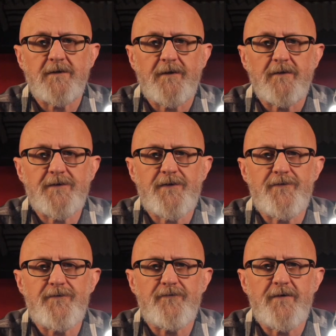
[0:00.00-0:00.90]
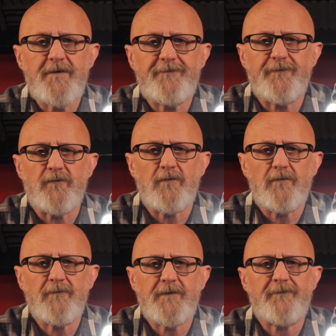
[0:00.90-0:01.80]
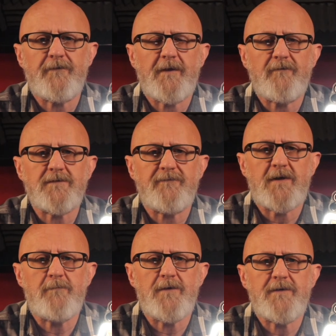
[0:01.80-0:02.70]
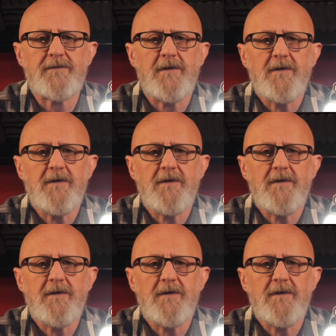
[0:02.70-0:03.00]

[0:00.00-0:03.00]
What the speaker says: I think there's 3-4 different levels of dimness.